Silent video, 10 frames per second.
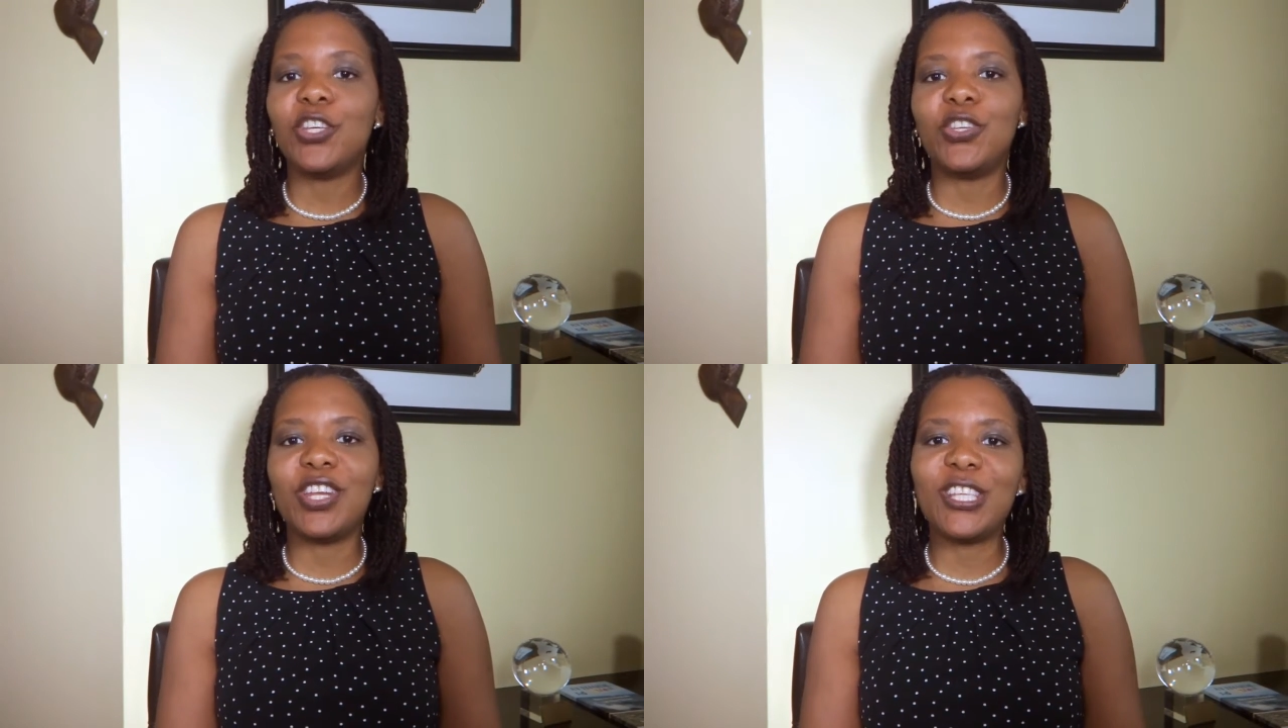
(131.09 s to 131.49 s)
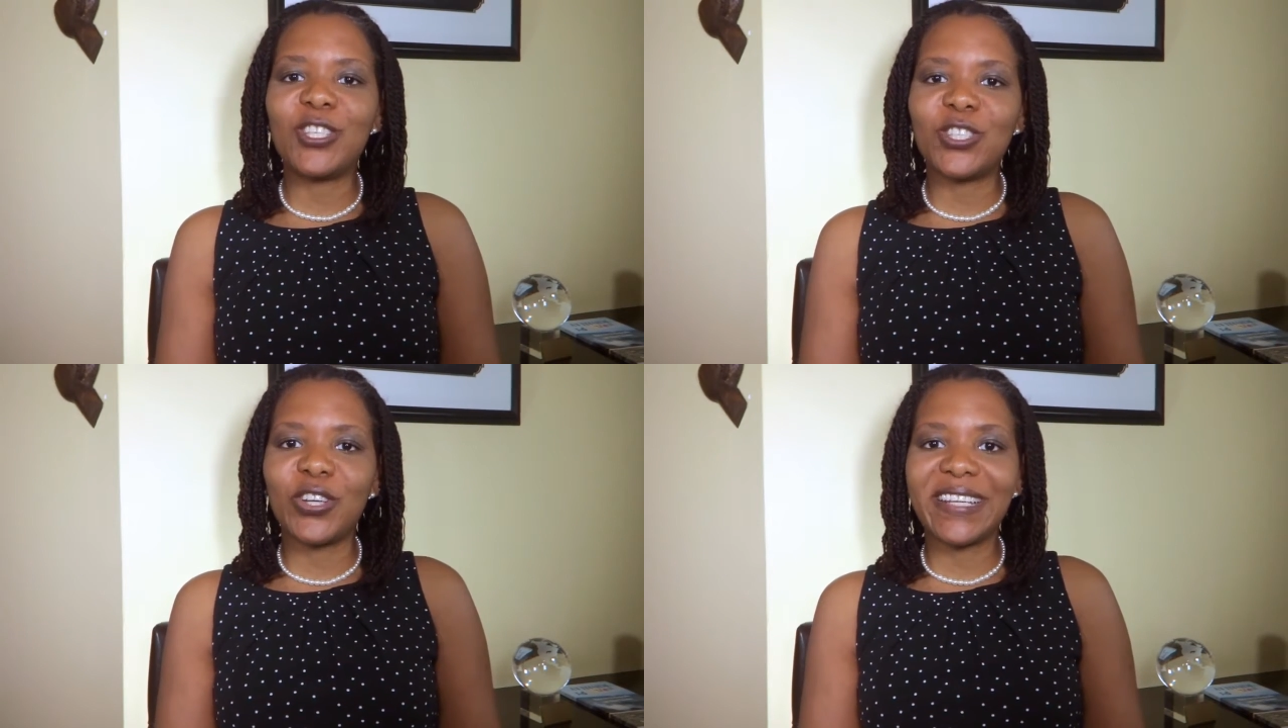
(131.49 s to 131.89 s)
you need
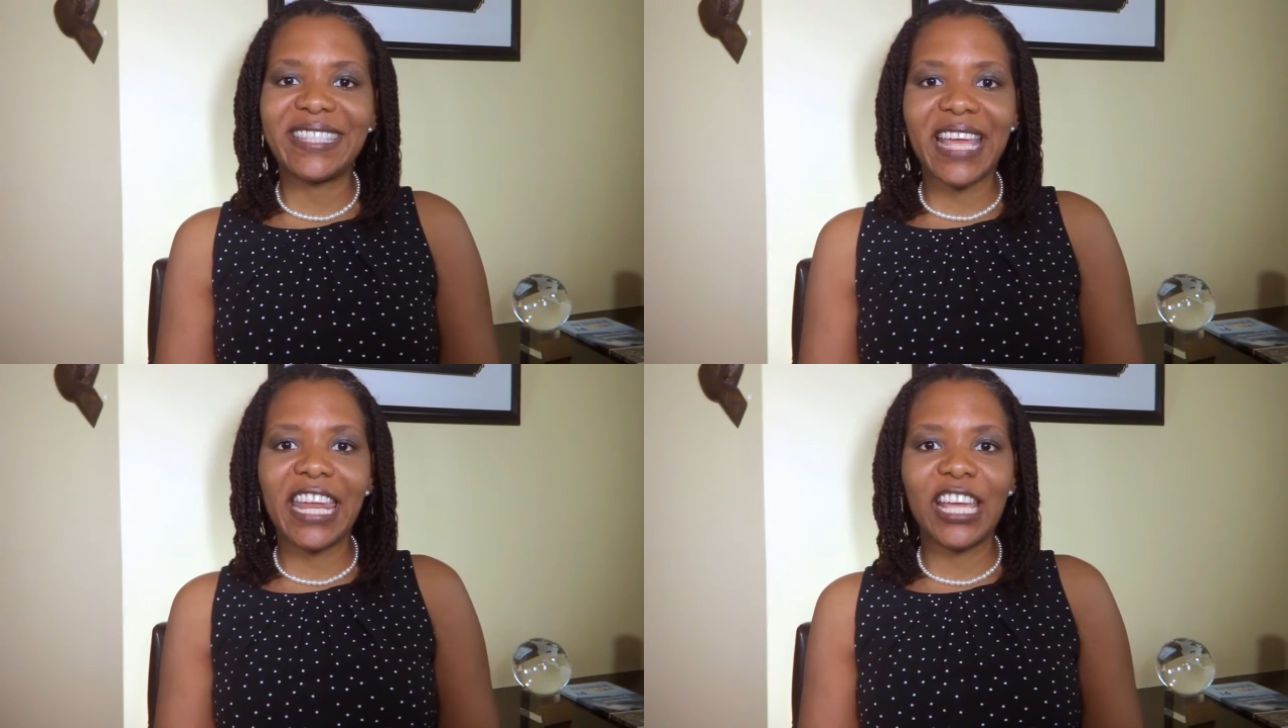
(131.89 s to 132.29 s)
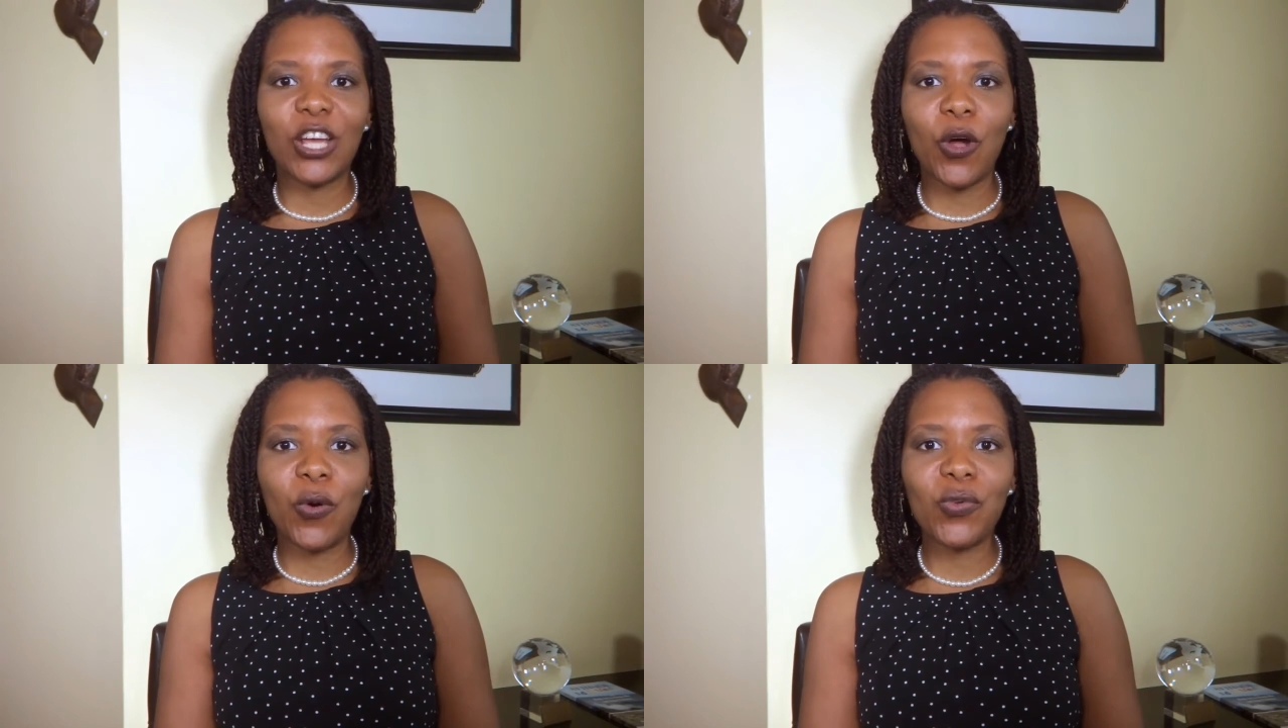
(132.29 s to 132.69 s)
to start
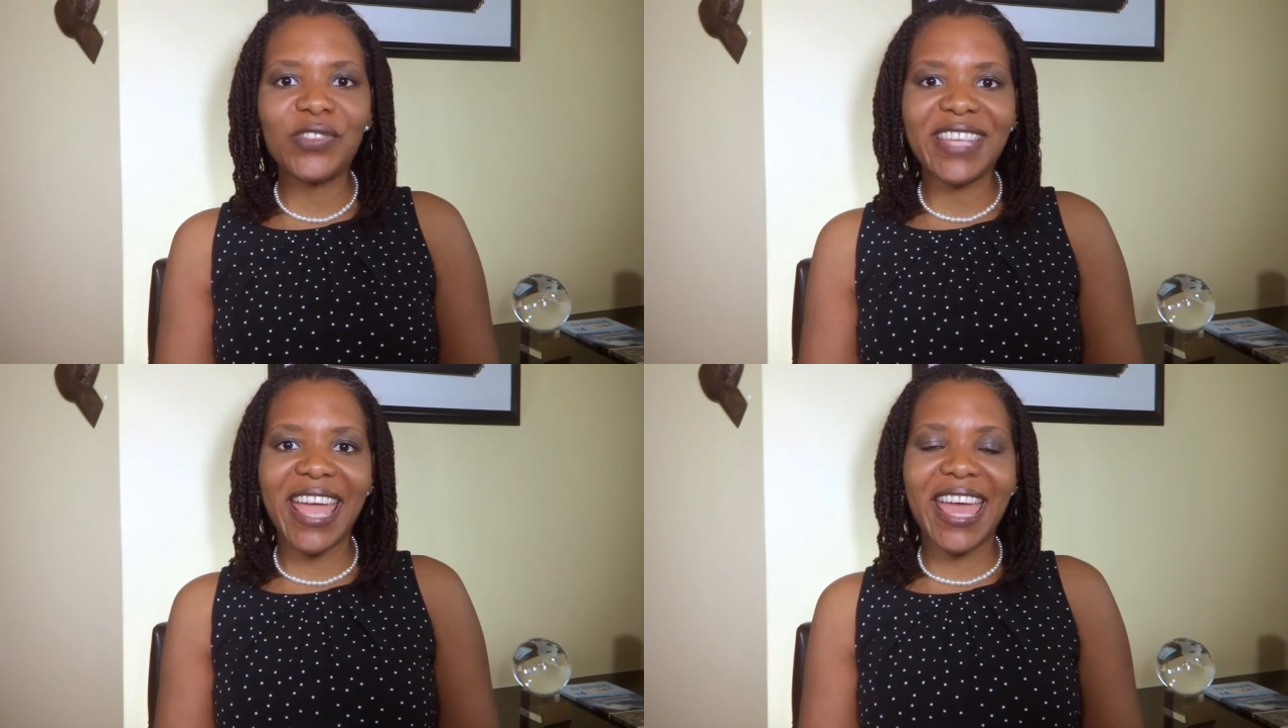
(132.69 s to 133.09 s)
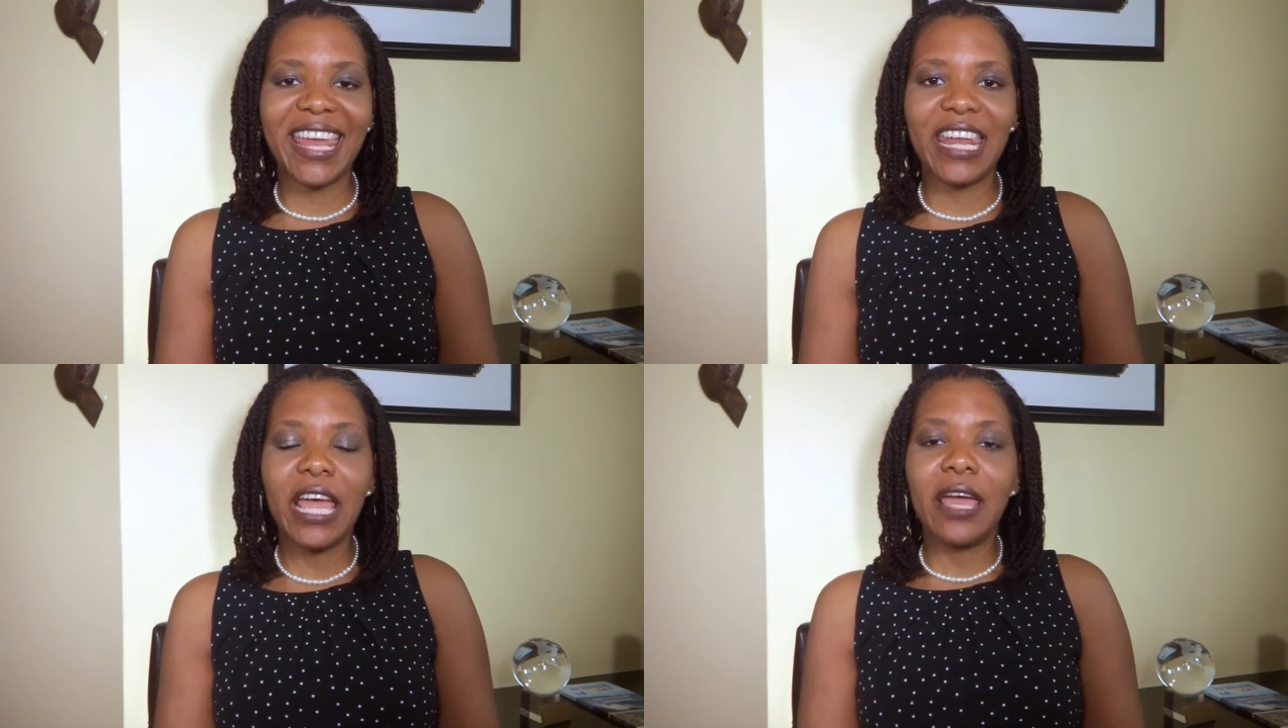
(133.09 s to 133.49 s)
setting goals and